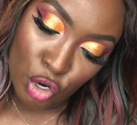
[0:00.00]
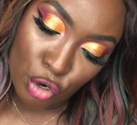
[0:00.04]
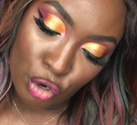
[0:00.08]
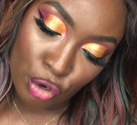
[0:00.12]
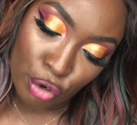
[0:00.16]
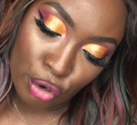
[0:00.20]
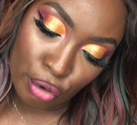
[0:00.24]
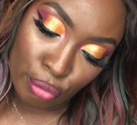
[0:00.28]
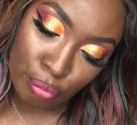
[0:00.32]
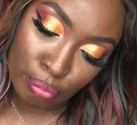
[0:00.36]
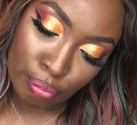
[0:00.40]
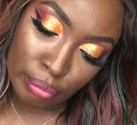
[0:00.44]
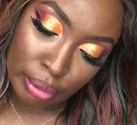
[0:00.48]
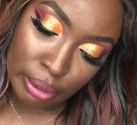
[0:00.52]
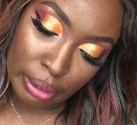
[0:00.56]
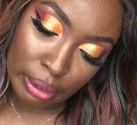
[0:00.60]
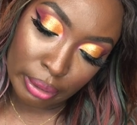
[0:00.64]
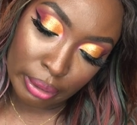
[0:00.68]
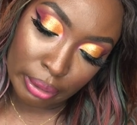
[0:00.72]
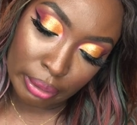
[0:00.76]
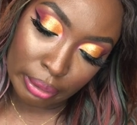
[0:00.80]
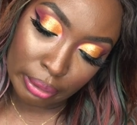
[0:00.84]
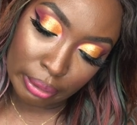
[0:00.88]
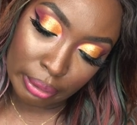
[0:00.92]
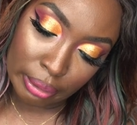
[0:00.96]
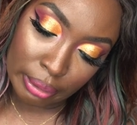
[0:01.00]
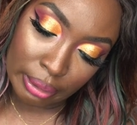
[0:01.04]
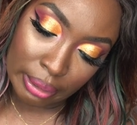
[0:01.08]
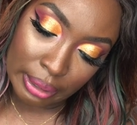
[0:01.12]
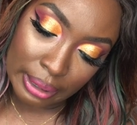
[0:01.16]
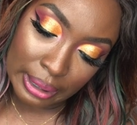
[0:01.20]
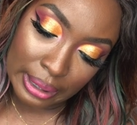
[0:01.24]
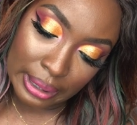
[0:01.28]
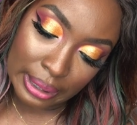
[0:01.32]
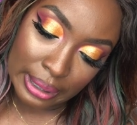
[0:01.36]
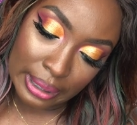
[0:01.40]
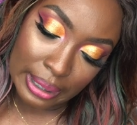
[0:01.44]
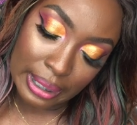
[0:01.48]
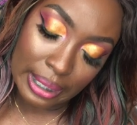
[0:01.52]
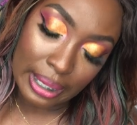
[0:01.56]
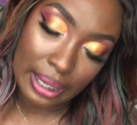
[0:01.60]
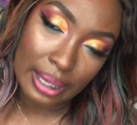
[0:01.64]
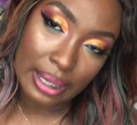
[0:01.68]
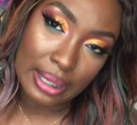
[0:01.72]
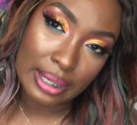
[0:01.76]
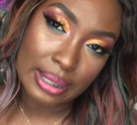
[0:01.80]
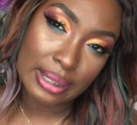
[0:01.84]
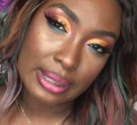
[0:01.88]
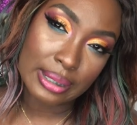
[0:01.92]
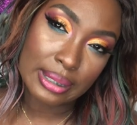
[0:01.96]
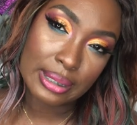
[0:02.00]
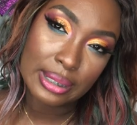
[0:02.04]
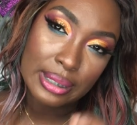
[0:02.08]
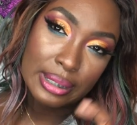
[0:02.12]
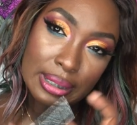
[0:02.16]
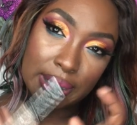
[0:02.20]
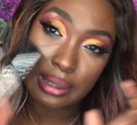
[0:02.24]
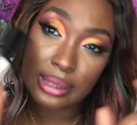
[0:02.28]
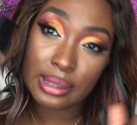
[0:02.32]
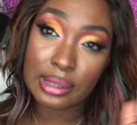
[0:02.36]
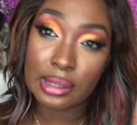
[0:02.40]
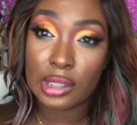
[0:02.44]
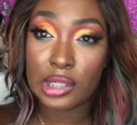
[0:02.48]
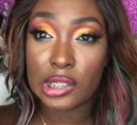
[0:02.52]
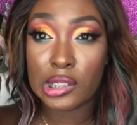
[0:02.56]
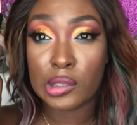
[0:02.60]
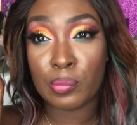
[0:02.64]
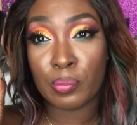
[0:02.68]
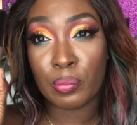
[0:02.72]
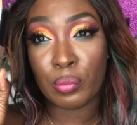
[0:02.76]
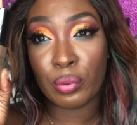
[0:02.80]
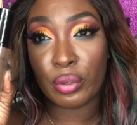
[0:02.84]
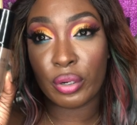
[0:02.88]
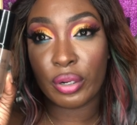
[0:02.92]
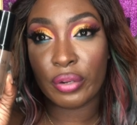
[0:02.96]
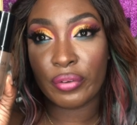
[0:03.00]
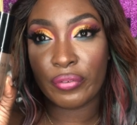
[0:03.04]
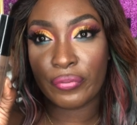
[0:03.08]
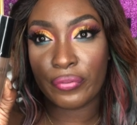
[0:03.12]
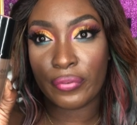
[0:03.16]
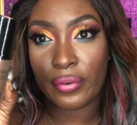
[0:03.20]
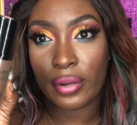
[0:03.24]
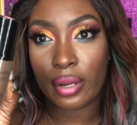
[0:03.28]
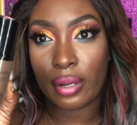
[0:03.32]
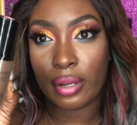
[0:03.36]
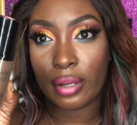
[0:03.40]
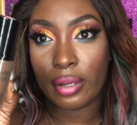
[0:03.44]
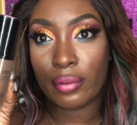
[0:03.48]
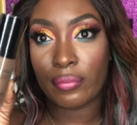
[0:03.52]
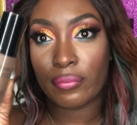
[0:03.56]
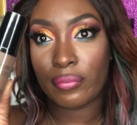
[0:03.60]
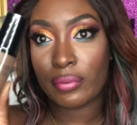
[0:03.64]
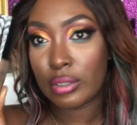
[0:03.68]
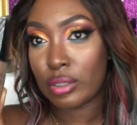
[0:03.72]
number 66.5.